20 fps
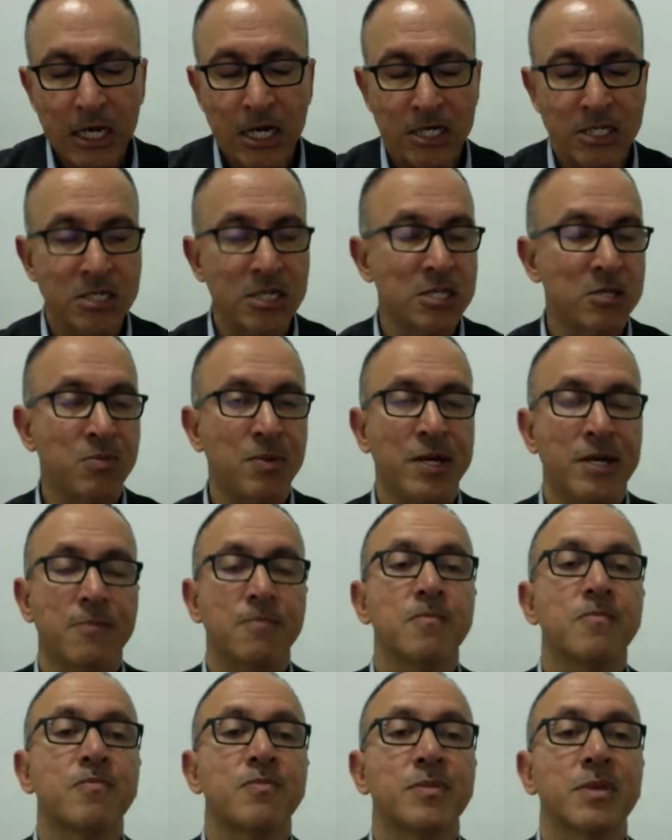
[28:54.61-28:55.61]
I suspect
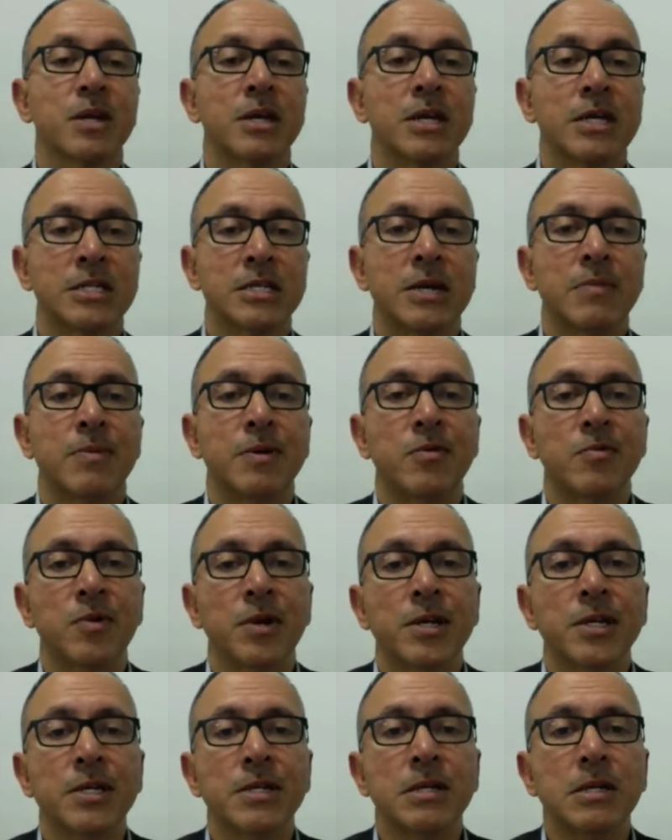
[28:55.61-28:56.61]
it's up and
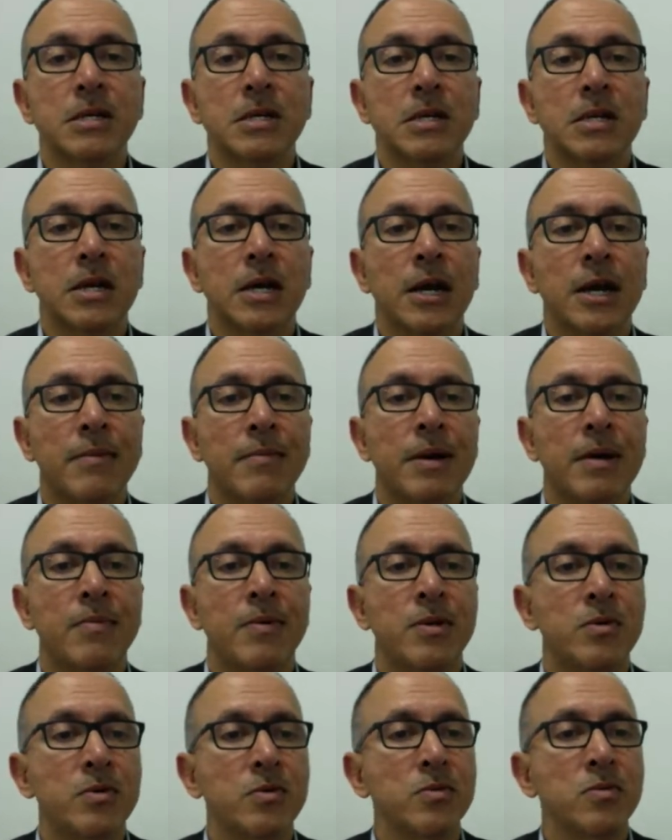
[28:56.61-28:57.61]
running. I'm
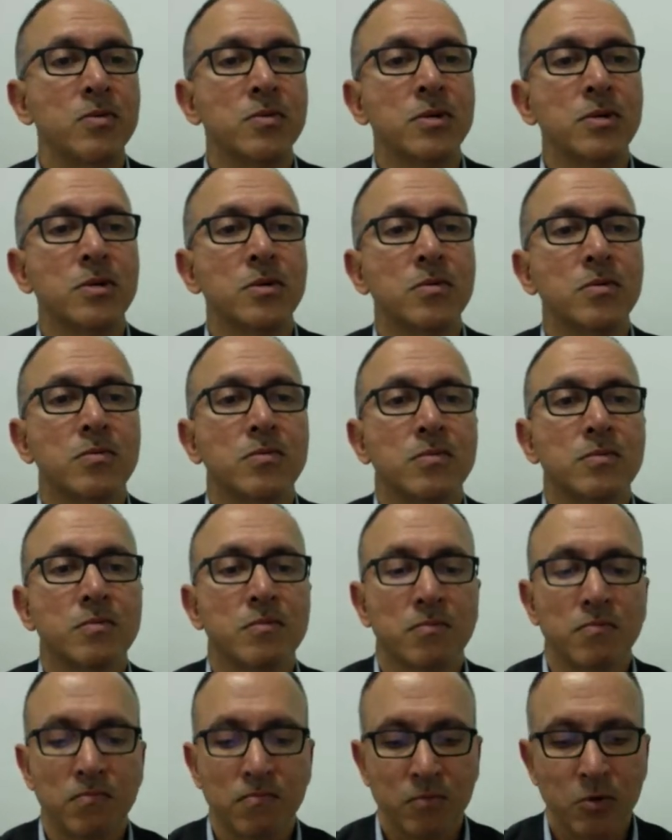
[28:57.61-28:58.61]
happy to,
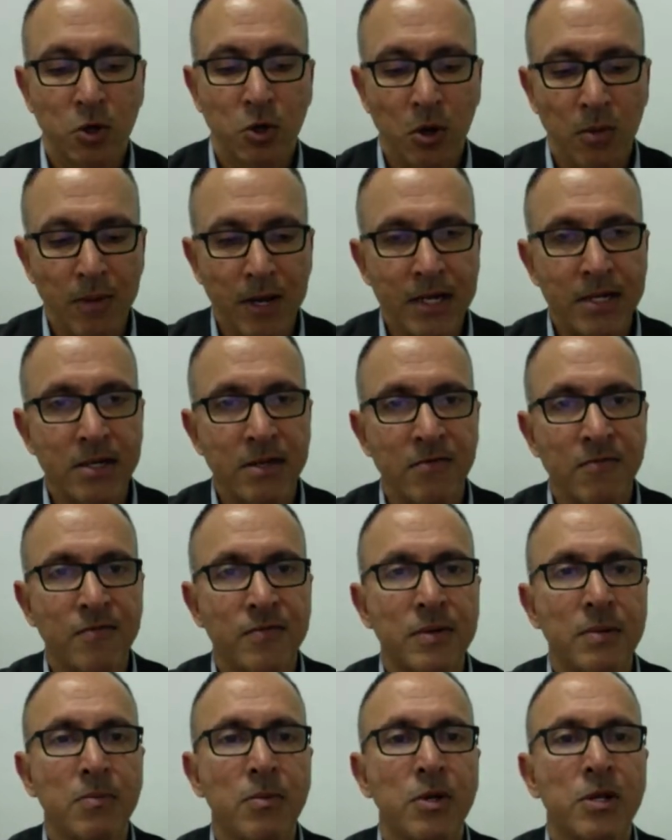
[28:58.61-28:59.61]
comment if
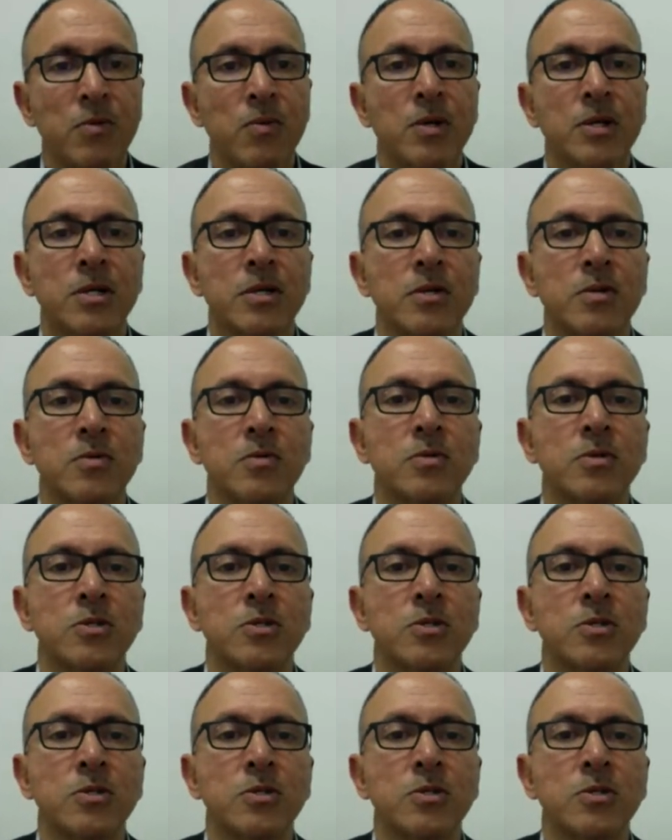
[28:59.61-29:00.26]
somebody wanted to